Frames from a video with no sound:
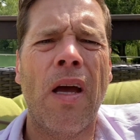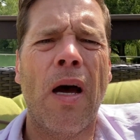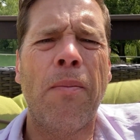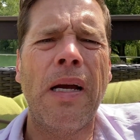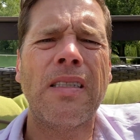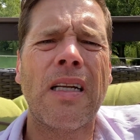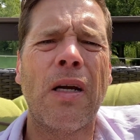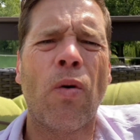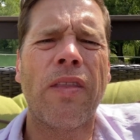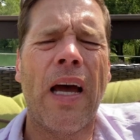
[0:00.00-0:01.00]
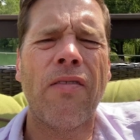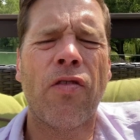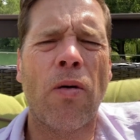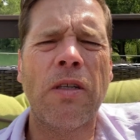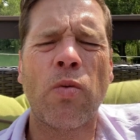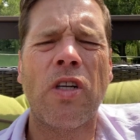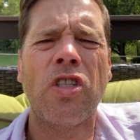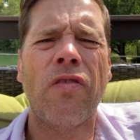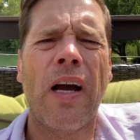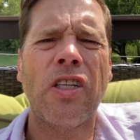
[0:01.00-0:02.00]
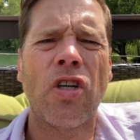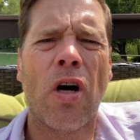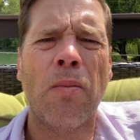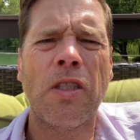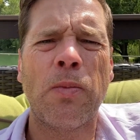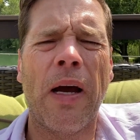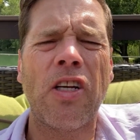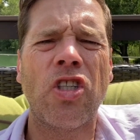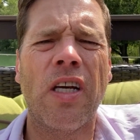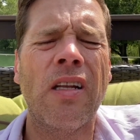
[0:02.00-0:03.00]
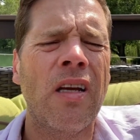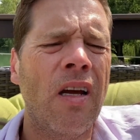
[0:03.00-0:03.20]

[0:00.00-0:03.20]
And basically what that form is, once you've had your home inspection,